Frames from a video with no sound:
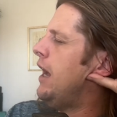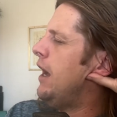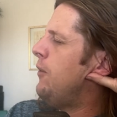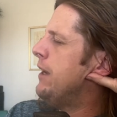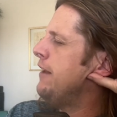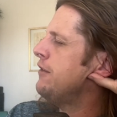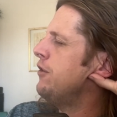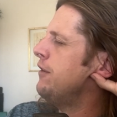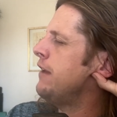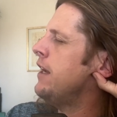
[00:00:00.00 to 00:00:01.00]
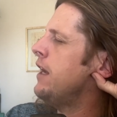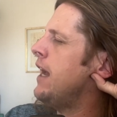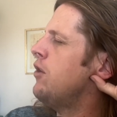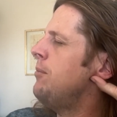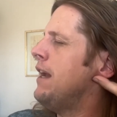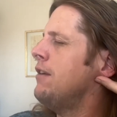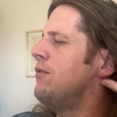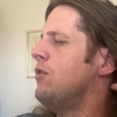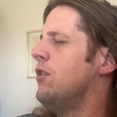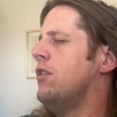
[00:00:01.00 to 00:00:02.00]
I want to ask you because I go back and
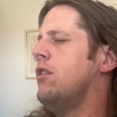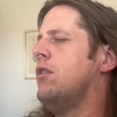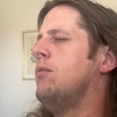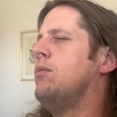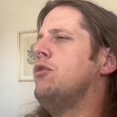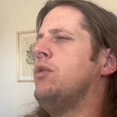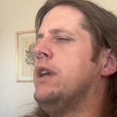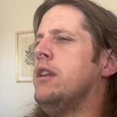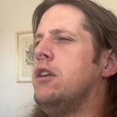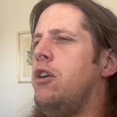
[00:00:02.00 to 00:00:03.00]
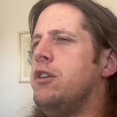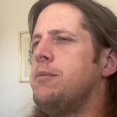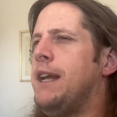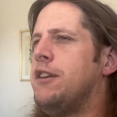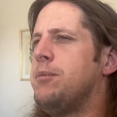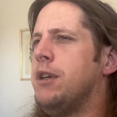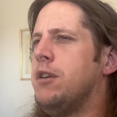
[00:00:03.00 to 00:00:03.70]
forth between the knowledge management